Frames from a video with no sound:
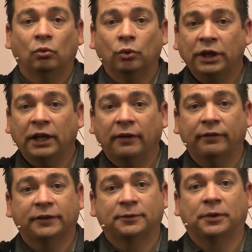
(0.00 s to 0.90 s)
We have
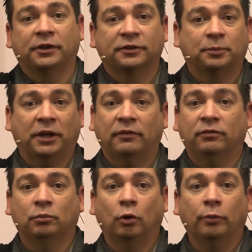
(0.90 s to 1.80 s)
experienced
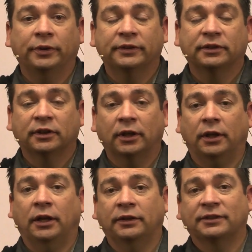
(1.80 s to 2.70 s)
painful moments,
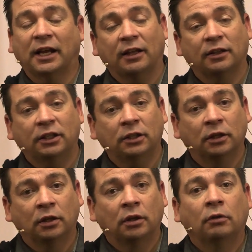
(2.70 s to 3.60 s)
and sadly,
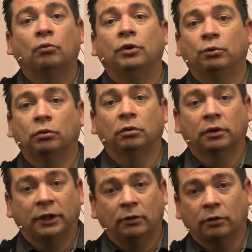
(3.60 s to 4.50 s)
we will
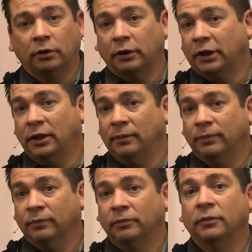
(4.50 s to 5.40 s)
keep
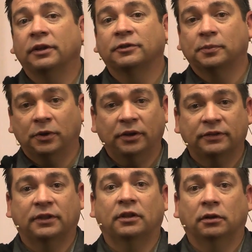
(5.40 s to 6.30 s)

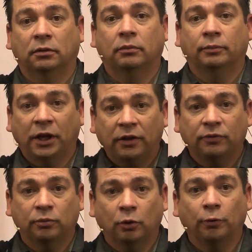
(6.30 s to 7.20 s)
experiencing
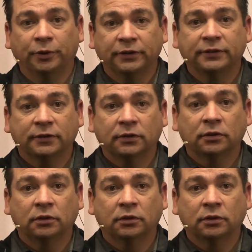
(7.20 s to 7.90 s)
painful moments.